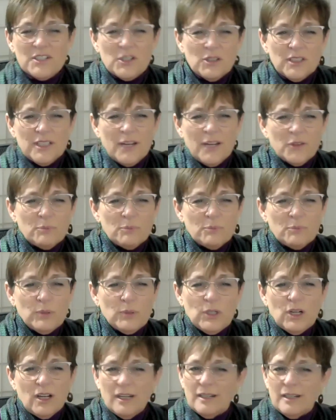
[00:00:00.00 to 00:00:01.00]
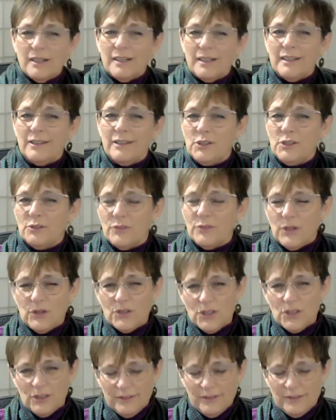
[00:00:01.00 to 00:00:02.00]
there another book in your
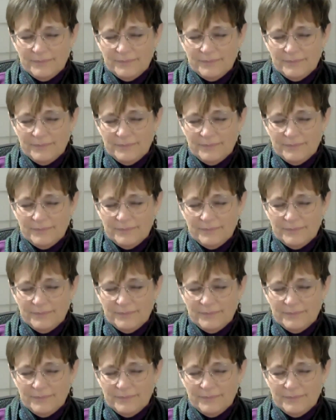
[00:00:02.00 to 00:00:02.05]
future?